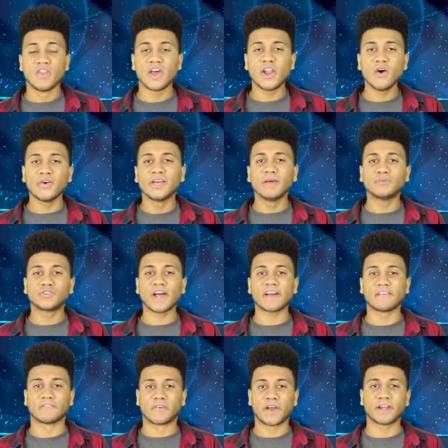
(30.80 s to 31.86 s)
They don't keep
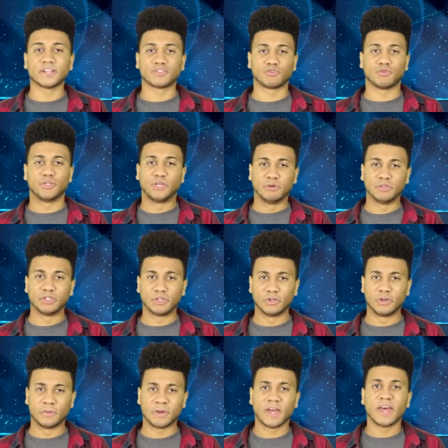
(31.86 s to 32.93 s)
track of ratings through
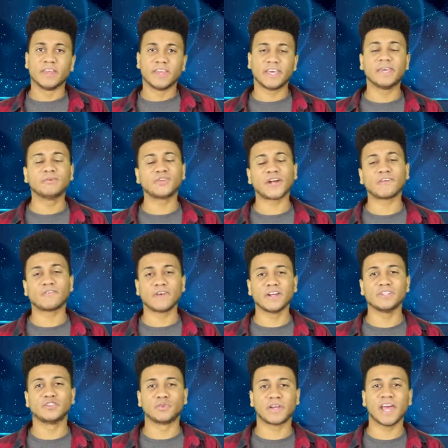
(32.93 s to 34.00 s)
YouTube. They keep track of
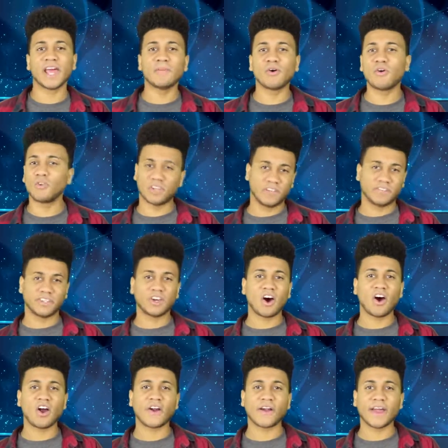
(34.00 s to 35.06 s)
ratings through cable,
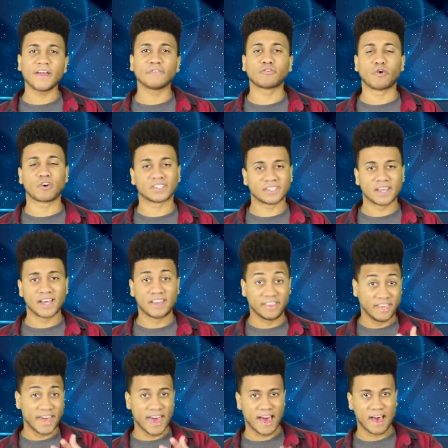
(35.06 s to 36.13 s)
DVR, and of course, the